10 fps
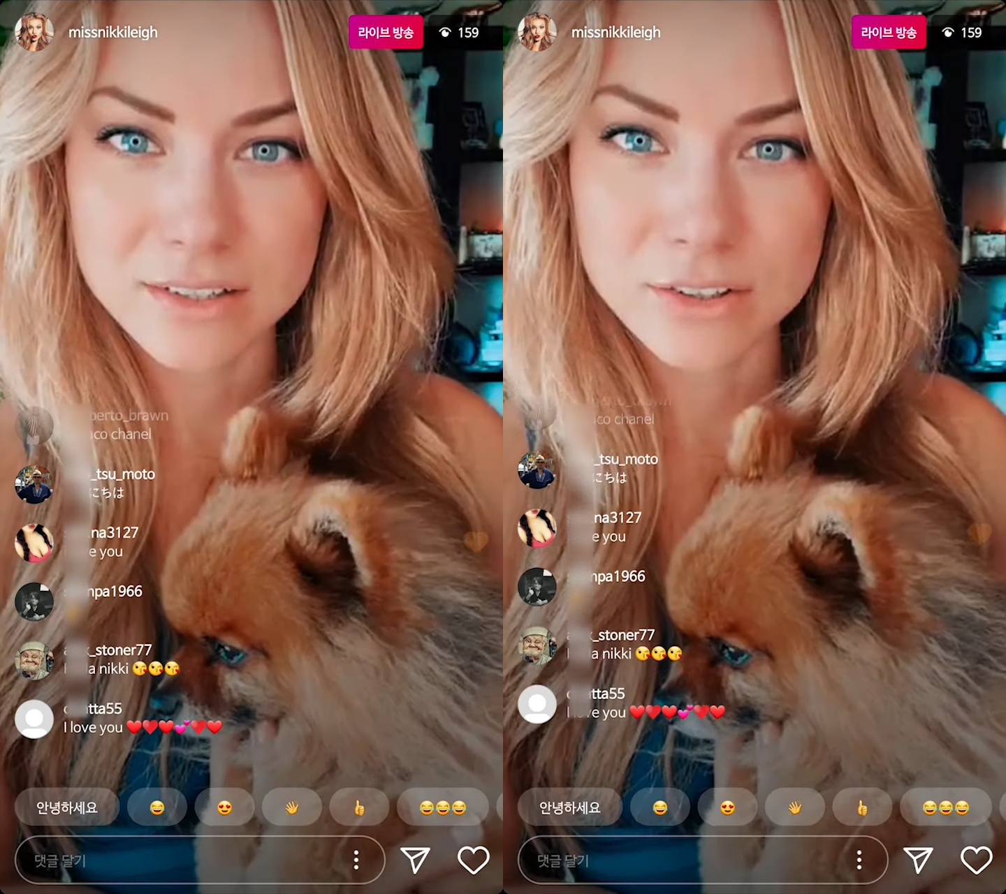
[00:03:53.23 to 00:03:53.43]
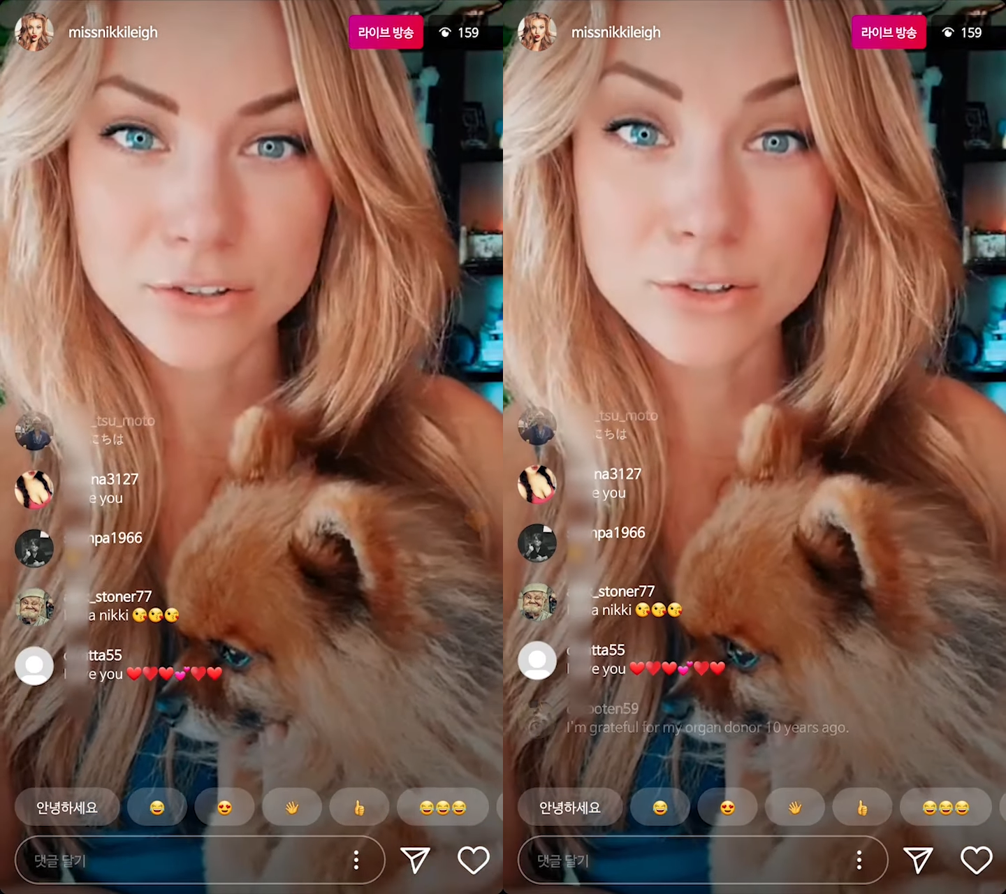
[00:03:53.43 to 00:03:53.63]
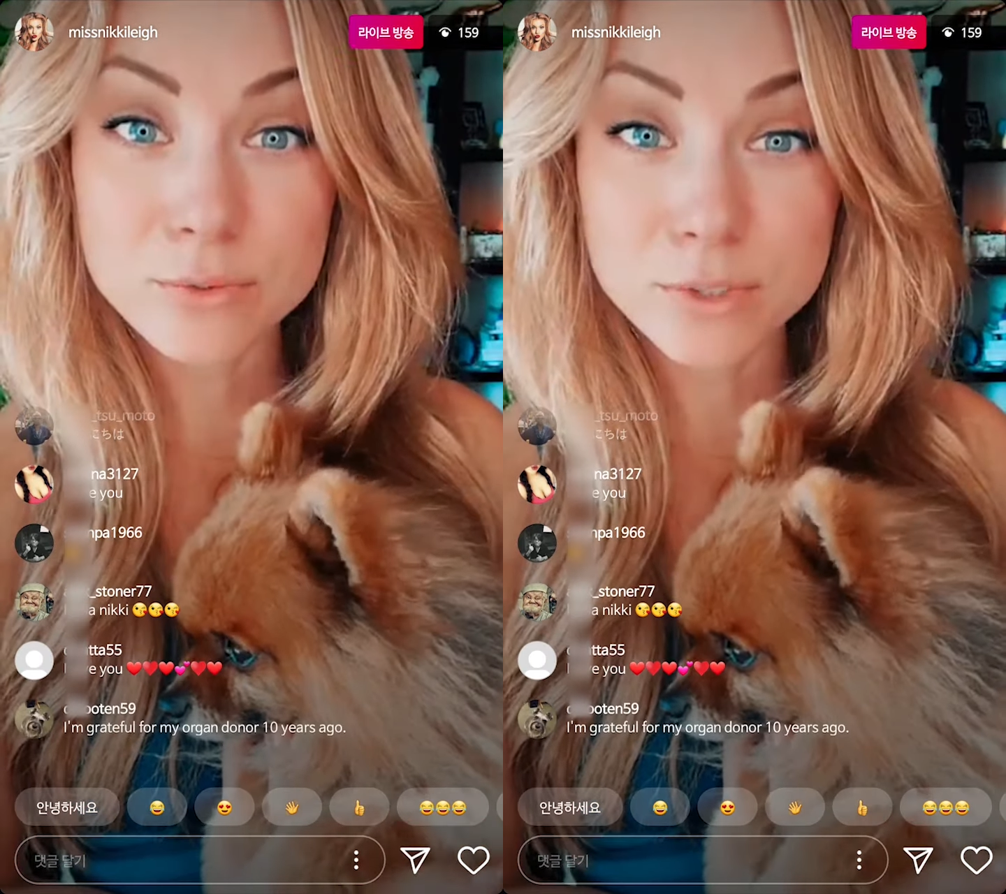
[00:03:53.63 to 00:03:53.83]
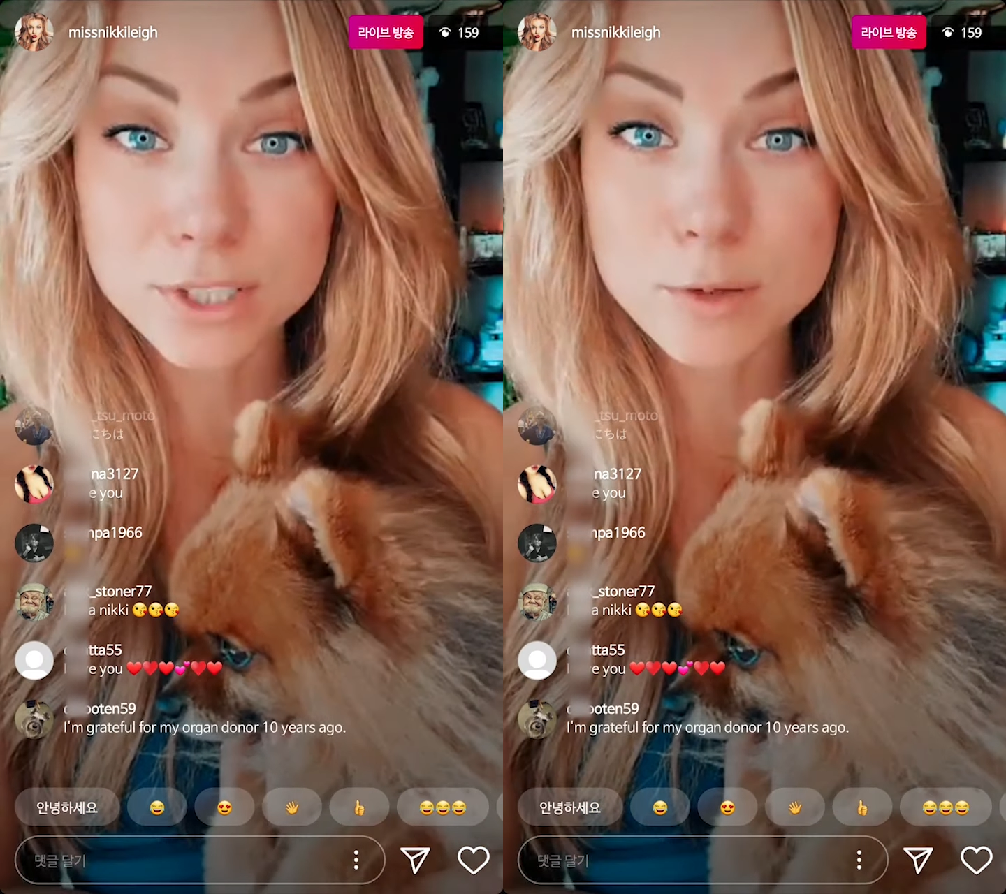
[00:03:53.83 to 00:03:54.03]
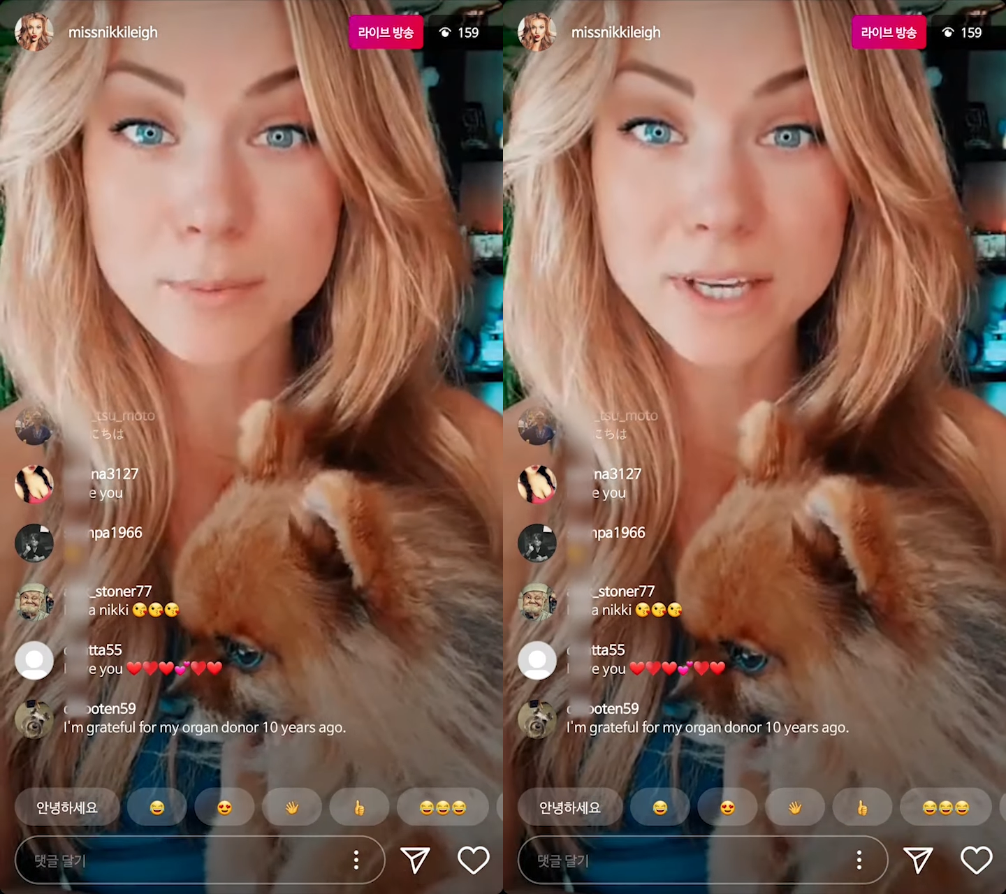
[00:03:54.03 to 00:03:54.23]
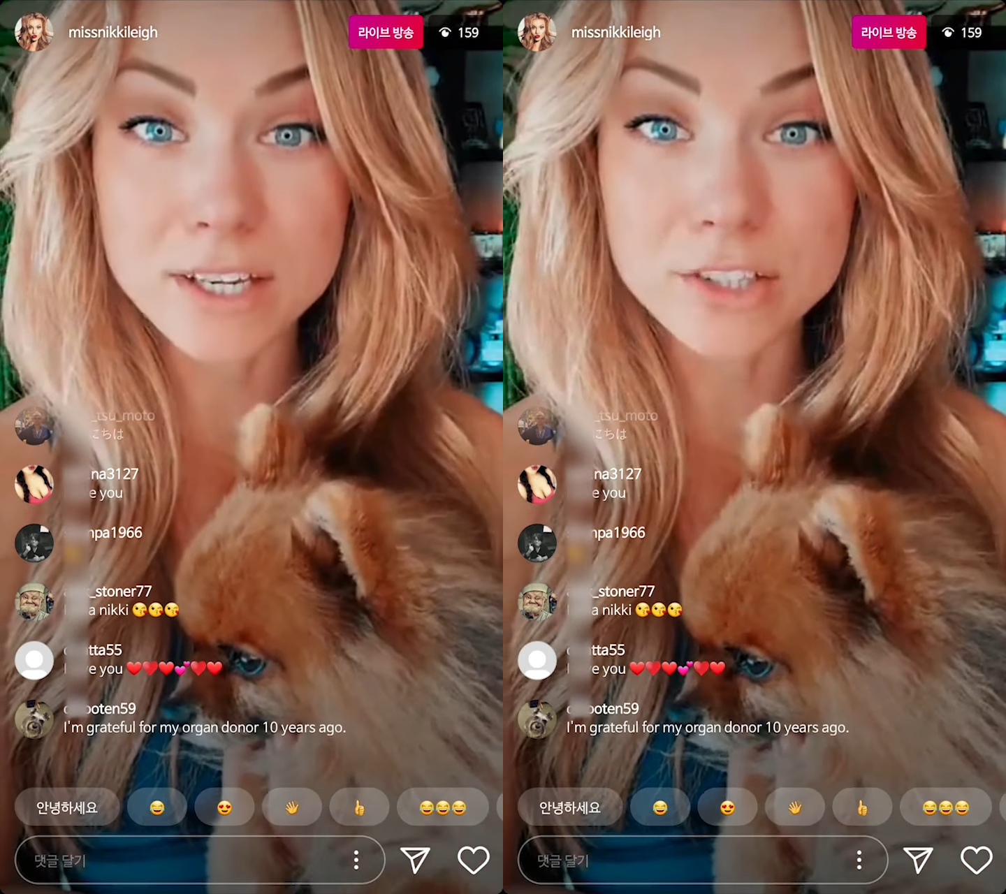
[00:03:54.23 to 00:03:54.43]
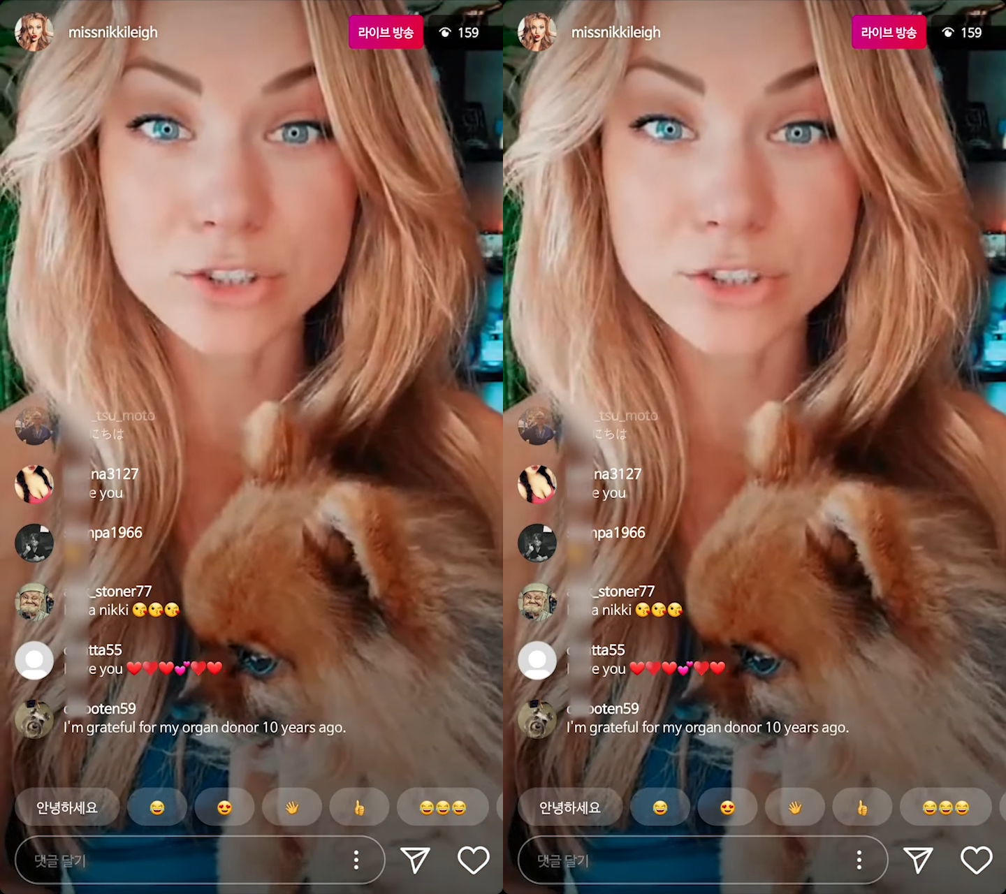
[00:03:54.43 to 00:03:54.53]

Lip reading: Those are really big.